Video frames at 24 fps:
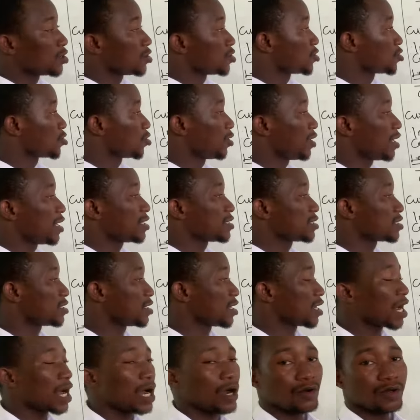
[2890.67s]
so let's see
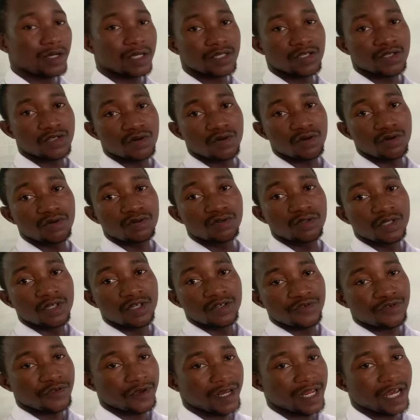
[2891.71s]
how the sole
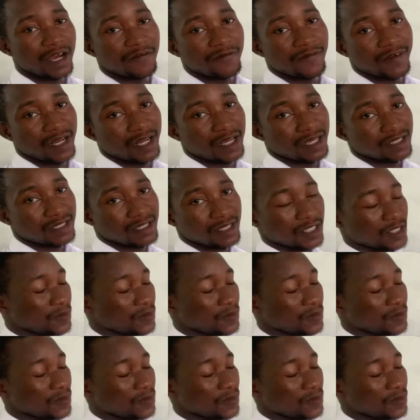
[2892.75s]
trader finances